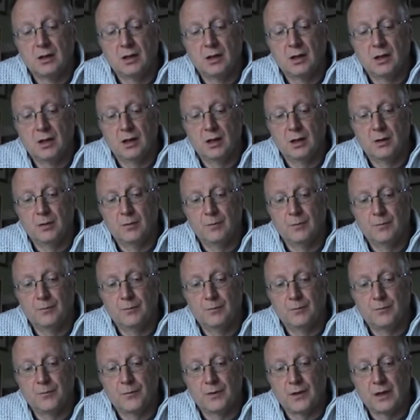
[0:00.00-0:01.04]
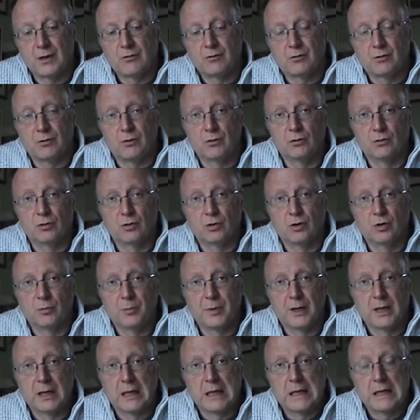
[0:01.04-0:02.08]
The Afrika Korps got a
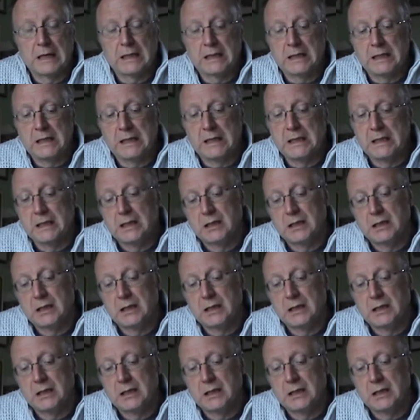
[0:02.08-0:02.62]
bit unlucky.